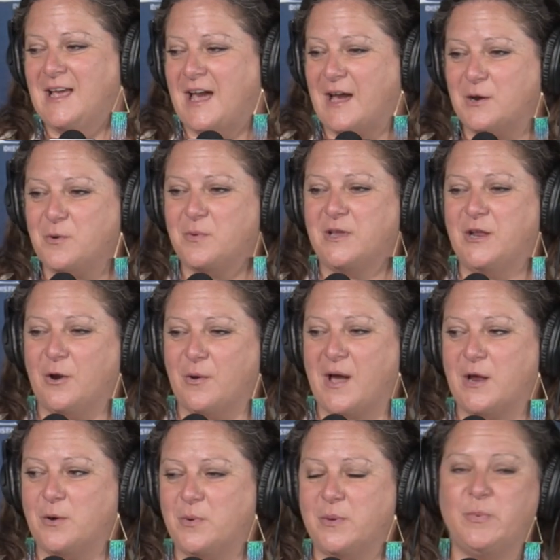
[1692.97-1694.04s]
How do
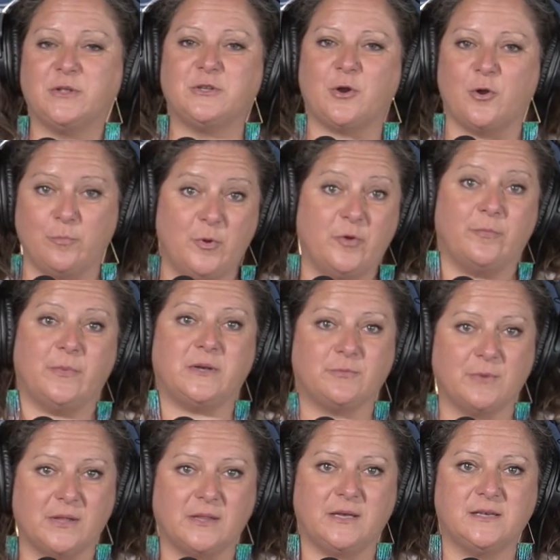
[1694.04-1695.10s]
we build our own
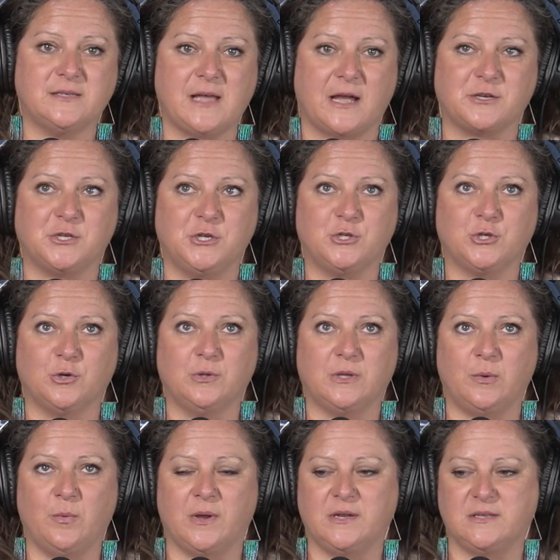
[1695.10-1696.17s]
movement, really, is actually
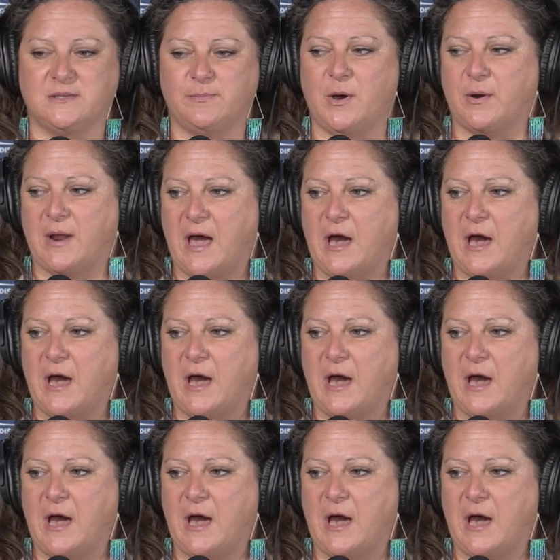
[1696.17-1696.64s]
truly what it's about.